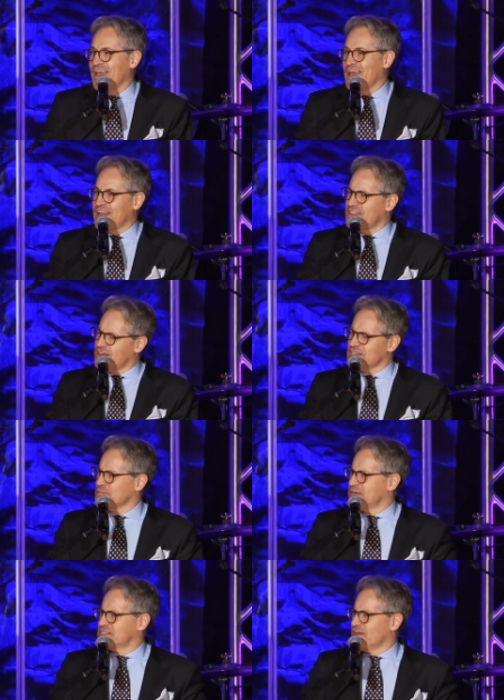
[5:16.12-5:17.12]
And I thought
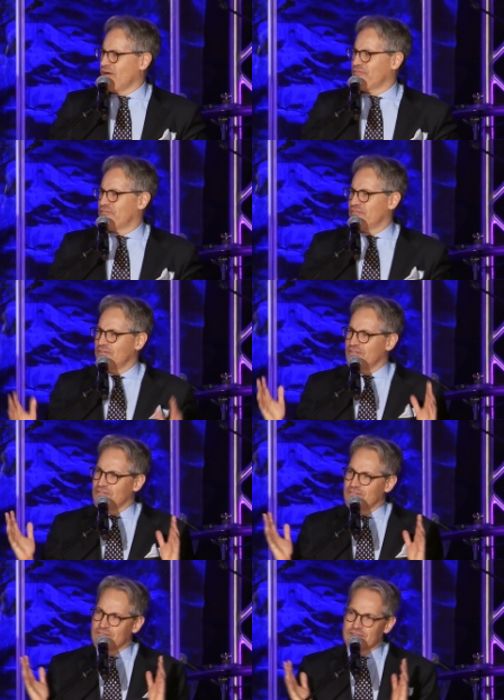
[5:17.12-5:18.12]
to myself,
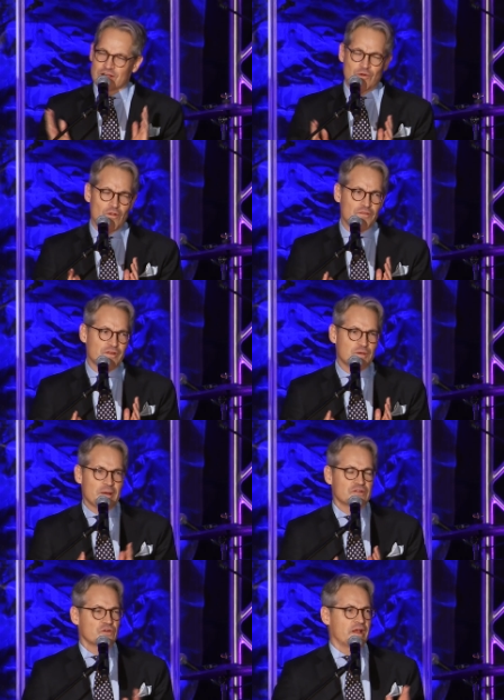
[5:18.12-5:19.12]
the cool thing
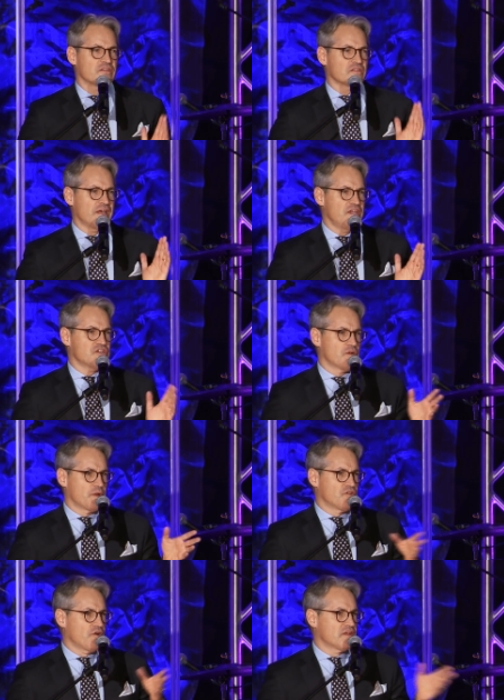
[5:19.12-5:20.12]
about translation,
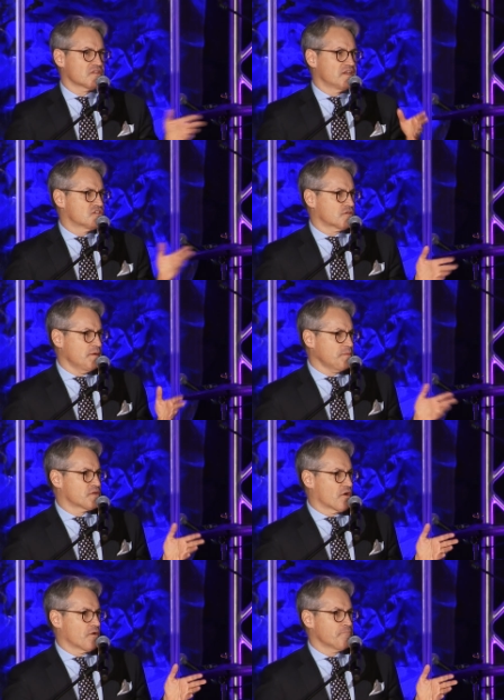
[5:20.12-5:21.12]
when you translate
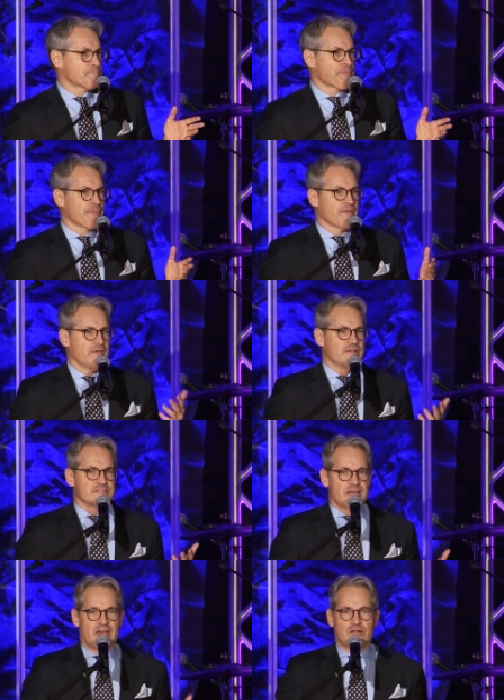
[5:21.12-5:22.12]
scripture,
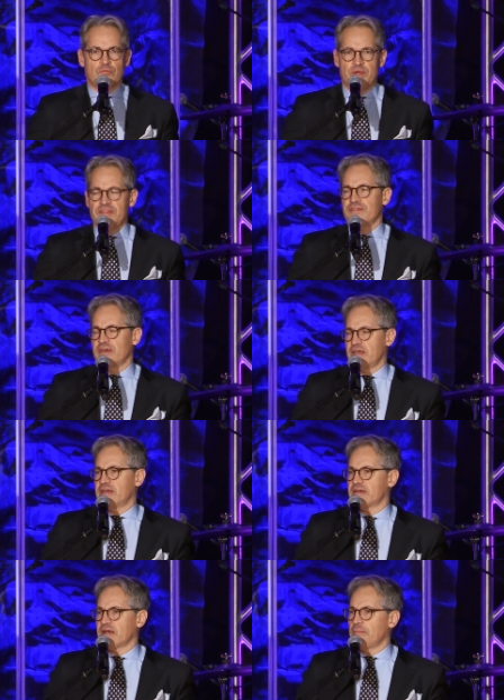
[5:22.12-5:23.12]
is that we
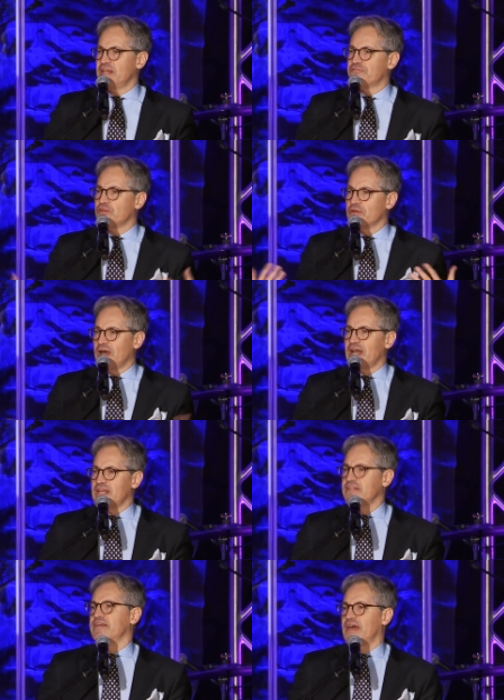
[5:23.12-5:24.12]
think, I mean, if you're not
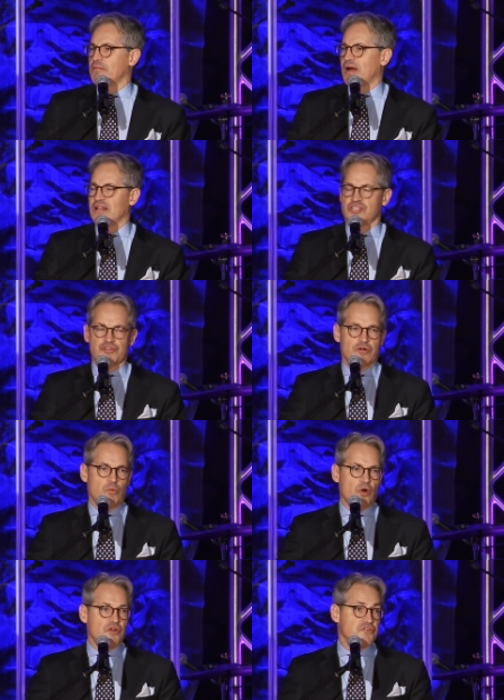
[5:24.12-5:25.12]
into etymology or
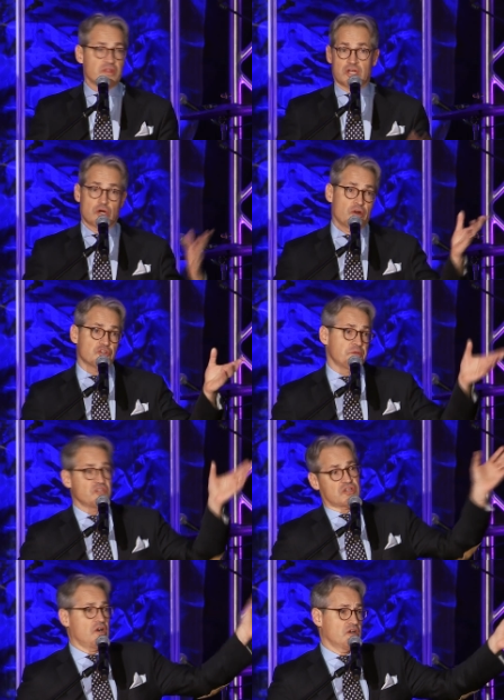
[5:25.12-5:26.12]
words, you think courage
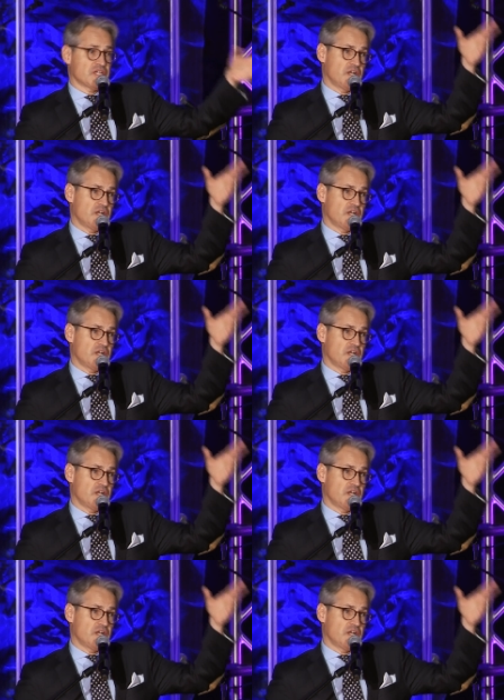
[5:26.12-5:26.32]
means courage.